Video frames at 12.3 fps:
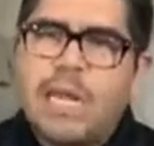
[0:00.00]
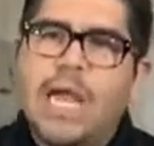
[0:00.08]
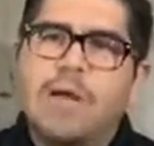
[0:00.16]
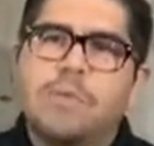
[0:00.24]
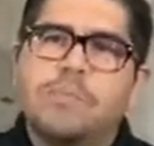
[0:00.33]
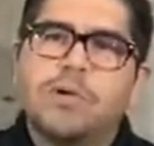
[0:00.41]

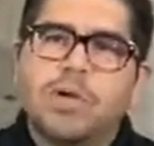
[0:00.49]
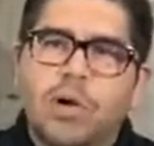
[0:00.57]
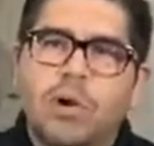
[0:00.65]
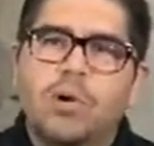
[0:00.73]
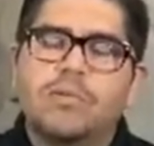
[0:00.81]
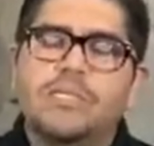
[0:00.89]
Abram
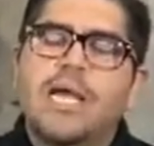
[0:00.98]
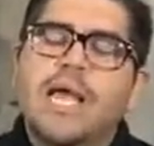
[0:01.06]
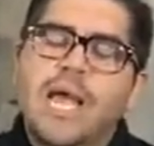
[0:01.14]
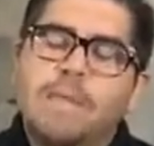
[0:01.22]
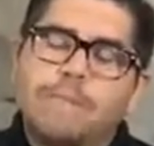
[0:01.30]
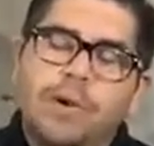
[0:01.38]
goes
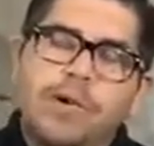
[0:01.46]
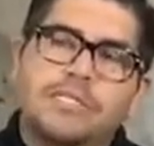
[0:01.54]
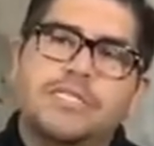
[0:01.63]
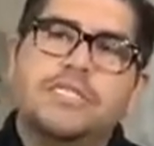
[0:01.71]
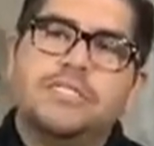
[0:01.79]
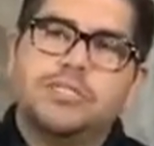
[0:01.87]
and
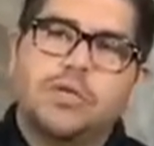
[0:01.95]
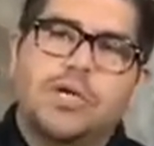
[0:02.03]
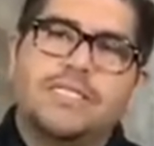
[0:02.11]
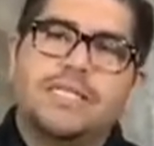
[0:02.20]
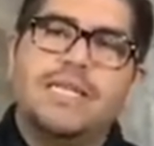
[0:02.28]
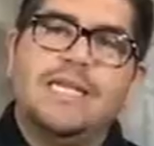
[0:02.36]
puts his
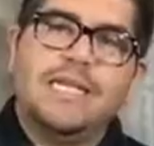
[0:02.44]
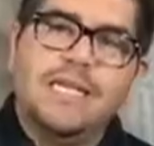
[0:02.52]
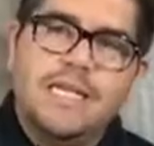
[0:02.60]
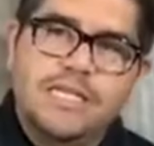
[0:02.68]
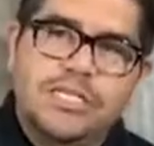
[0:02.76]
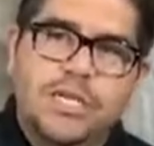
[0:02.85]
trust in
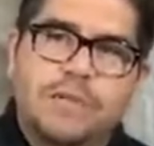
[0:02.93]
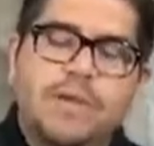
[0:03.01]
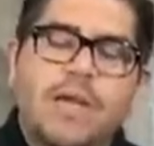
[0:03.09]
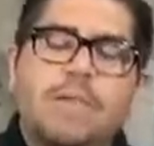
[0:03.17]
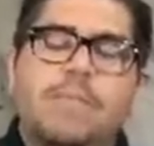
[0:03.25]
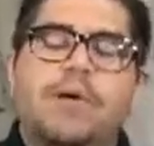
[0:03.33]
Egypt,
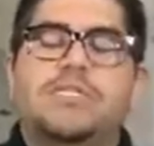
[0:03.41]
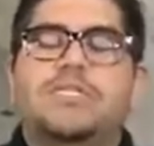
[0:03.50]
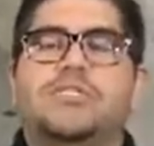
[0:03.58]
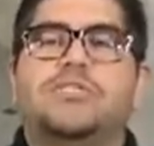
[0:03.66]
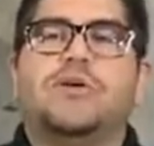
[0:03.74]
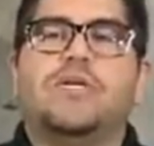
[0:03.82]
puts
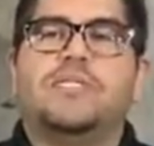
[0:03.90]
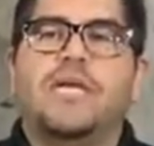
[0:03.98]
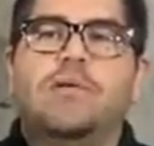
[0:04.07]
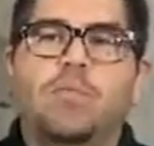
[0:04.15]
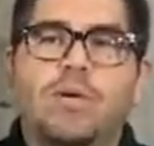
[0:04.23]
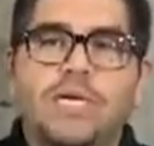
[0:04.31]
his trust
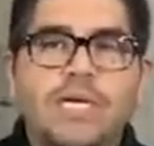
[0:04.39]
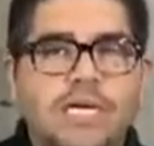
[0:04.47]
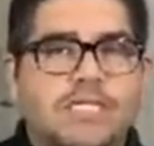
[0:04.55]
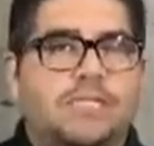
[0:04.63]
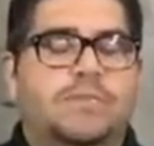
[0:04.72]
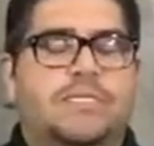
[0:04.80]
in what
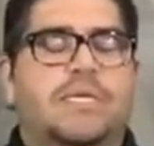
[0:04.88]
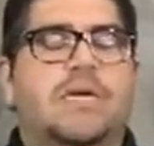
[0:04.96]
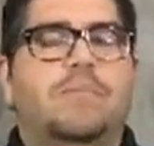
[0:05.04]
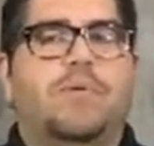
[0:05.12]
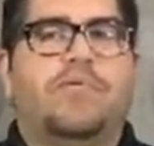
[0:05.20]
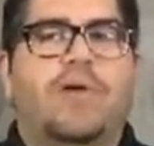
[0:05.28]
Egypt is going
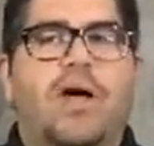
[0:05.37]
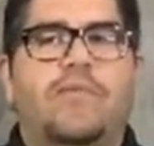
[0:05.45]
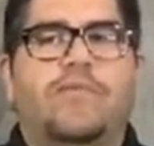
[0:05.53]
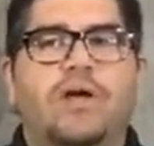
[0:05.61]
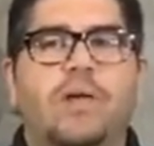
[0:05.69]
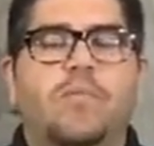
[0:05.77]
to provide
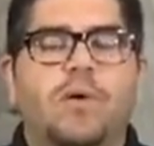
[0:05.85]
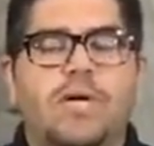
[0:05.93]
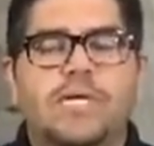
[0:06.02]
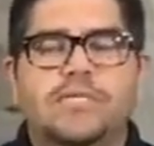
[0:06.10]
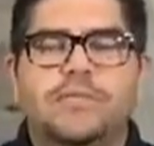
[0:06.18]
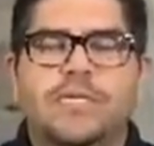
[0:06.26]
for him, what
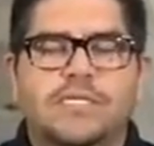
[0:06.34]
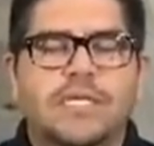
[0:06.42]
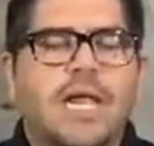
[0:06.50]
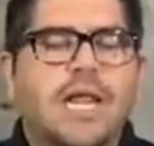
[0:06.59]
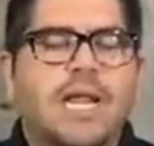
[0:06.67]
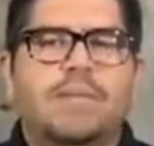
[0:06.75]
Egypt does.
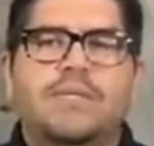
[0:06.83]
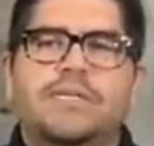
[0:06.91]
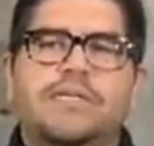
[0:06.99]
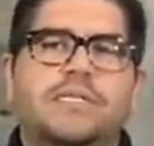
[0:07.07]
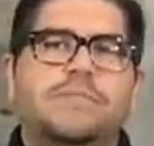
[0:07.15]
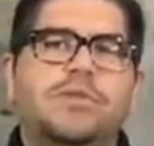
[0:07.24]
Let me
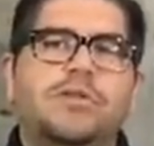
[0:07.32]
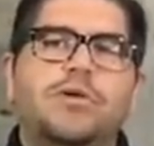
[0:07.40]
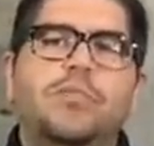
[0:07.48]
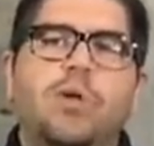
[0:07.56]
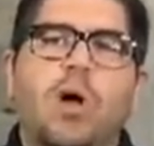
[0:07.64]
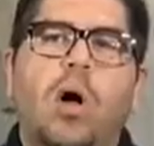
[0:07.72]
tell you something you
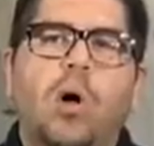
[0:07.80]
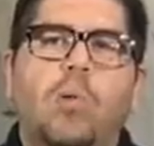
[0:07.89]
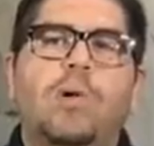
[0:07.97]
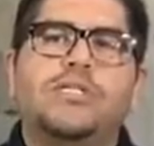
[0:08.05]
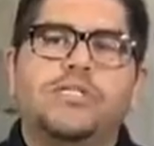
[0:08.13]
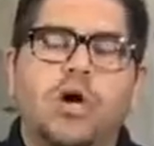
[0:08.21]
will
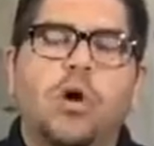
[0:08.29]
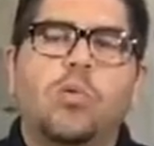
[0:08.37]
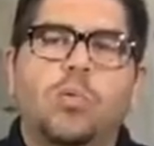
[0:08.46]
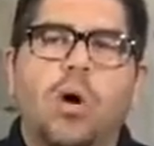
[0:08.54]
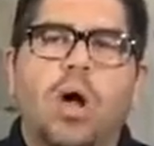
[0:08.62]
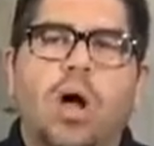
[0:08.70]
always go
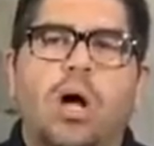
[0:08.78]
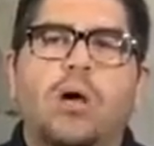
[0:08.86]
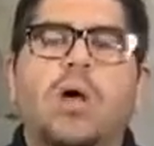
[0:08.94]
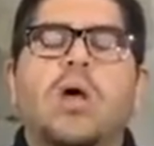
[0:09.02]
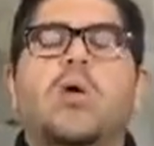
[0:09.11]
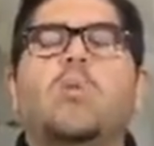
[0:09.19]
wrong
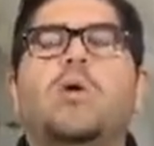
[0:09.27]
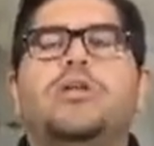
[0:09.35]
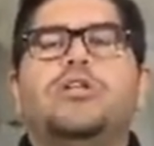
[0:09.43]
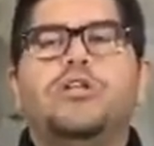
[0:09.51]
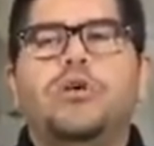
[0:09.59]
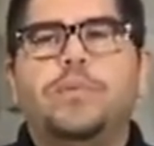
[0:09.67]
when
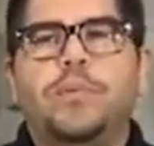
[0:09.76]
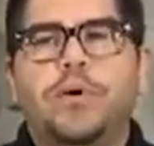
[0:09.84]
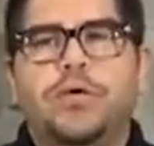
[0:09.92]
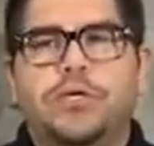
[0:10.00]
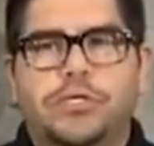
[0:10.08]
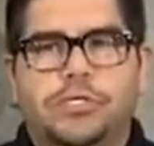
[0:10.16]
you
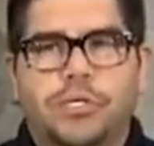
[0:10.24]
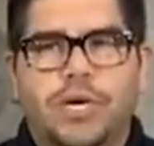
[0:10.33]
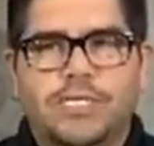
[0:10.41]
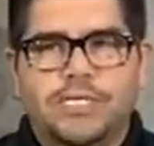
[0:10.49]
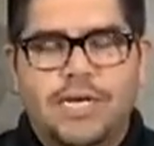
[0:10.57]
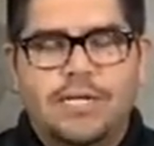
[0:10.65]
put your
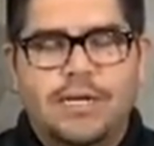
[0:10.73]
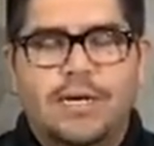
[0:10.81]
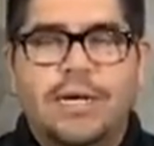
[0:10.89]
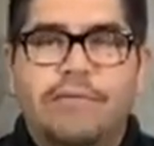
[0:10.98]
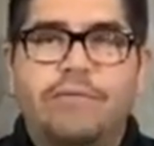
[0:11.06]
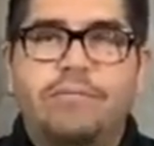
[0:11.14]
trust in the
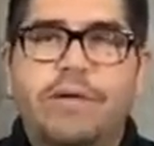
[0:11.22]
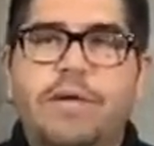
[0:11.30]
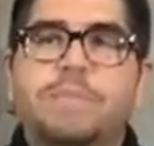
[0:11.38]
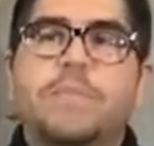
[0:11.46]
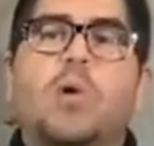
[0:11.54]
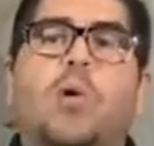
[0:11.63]

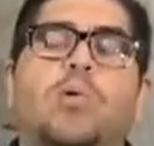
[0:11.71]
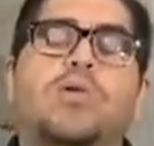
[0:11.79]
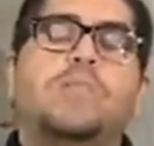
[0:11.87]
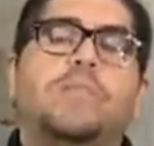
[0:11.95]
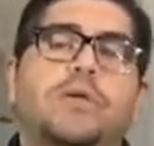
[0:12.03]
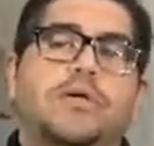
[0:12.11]
government or
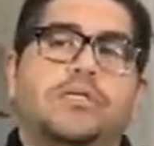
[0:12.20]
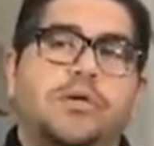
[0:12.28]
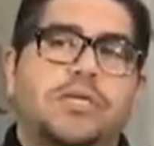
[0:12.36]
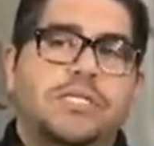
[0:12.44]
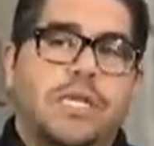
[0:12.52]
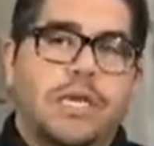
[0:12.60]
you put your
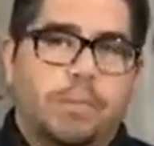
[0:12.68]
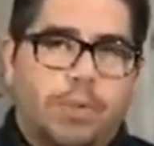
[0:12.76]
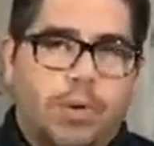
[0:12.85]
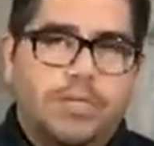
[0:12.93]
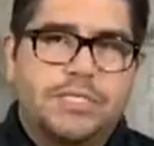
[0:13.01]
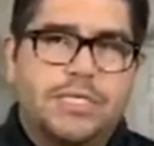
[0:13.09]
trust in a
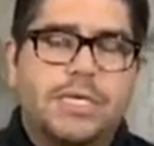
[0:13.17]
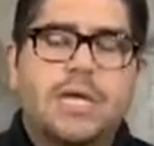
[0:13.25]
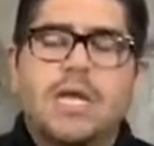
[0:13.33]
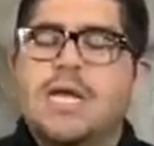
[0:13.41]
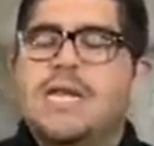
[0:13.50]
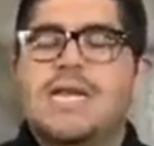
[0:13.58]
person.
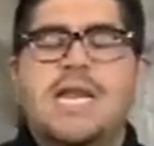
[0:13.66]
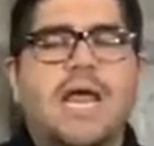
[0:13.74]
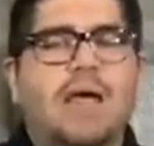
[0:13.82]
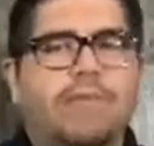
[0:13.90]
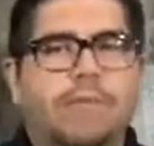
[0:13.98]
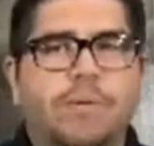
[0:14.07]

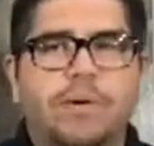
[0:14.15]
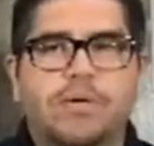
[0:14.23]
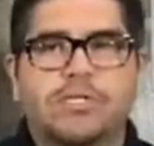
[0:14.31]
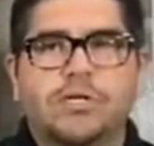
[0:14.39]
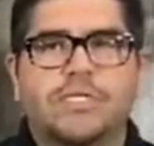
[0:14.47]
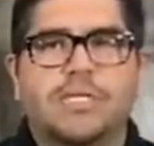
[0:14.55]
Never put your
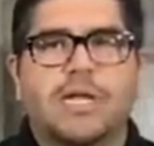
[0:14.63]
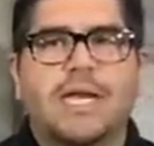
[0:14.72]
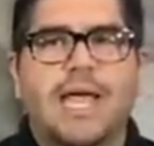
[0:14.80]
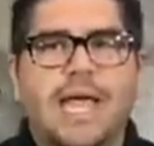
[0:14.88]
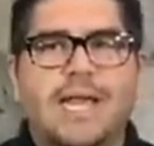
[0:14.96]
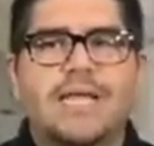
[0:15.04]
trust on
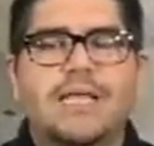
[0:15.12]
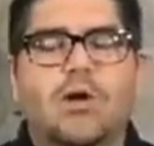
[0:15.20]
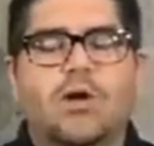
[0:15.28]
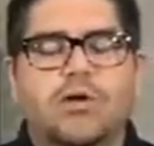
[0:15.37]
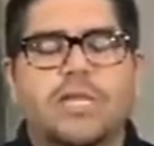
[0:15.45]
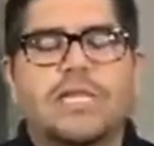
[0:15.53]
any
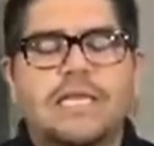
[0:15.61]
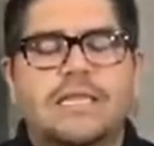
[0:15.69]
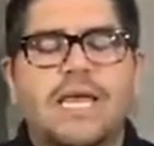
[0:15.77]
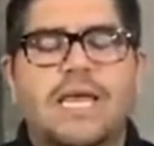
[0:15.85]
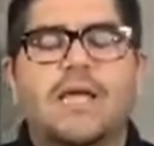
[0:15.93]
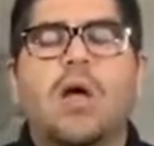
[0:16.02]
earthly
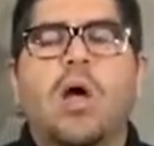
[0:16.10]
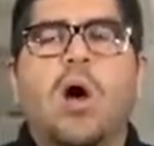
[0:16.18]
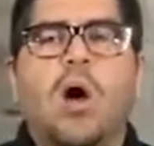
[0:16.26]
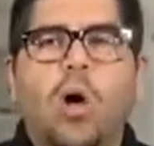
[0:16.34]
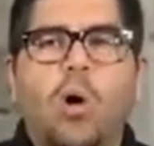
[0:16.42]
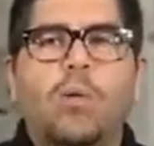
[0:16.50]
thing.
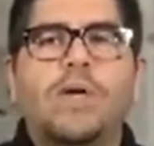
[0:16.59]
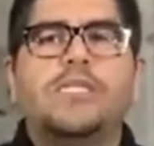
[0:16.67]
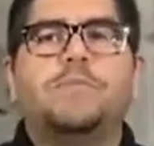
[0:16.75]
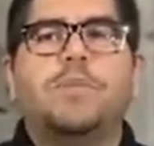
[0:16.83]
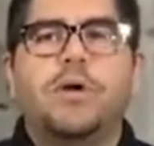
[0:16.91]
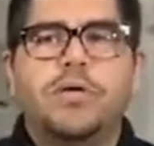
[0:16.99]

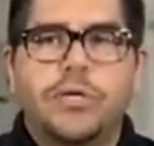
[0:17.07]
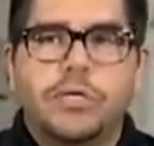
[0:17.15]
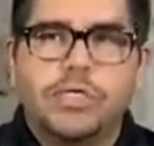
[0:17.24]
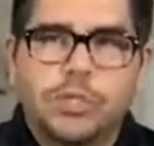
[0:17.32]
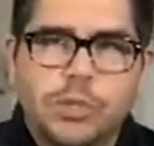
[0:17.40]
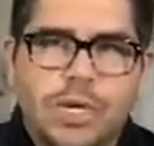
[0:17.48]
Always put your
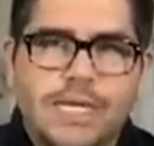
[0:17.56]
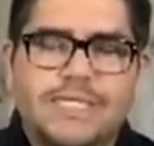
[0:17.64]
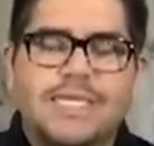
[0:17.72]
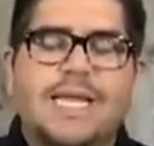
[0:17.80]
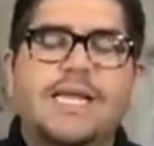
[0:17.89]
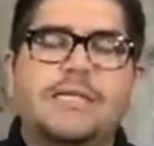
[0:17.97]

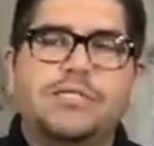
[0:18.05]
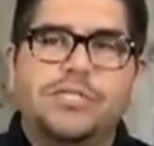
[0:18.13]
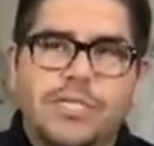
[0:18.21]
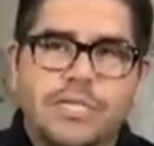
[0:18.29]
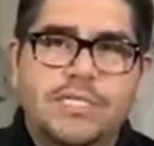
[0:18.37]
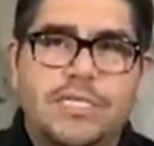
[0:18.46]
trust in
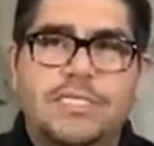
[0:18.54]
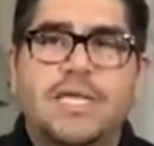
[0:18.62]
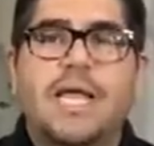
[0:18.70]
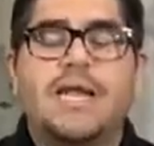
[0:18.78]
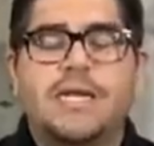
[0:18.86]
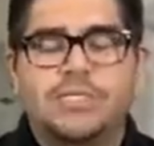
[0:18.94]
Jesus
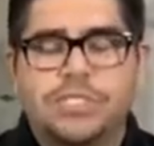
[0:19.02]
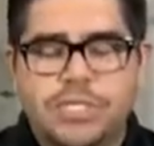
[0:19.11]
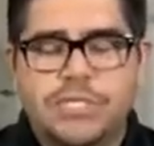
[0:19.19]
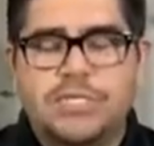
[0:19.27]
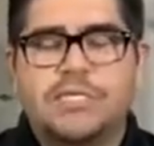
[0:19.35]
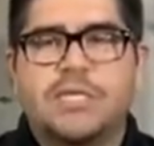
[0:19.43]
and in
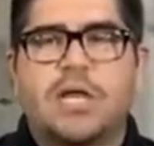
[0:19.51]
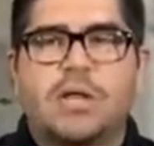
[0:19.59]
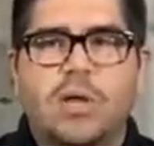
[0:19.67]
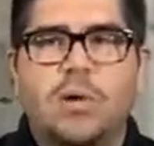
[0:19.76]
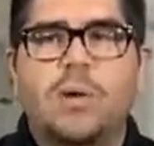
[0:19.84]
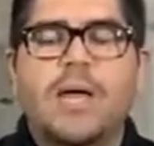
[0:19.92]
Jesus
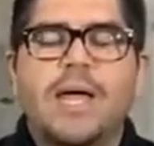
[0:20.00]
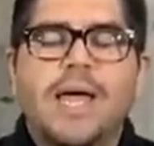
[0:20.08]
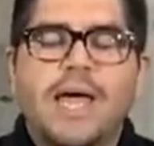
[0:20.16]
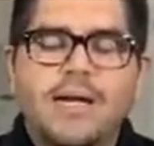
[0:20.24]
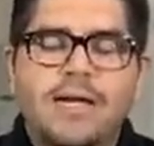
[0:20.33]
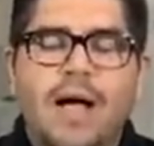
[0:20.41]
alone,
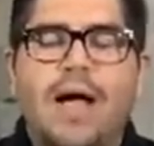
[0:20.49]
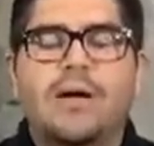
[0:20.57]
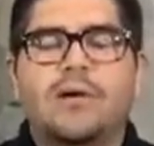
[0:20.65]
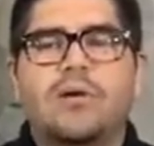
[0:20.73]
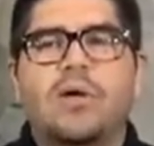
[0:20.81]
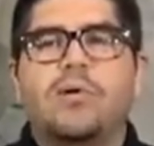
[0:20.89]
in God
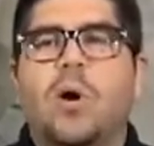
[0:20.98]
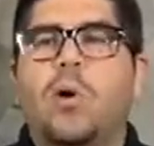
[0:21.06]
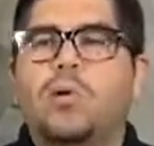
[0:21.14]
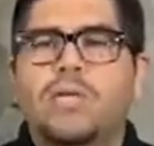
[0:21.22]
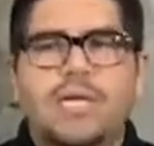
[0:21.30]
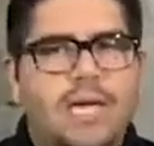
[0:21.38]
alone,
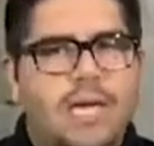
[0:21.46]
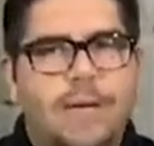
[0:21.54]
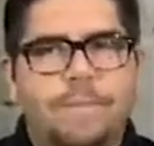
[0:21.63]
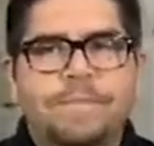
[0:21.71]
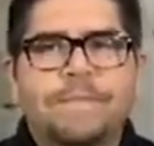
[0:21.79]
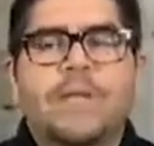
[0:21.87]
only Him.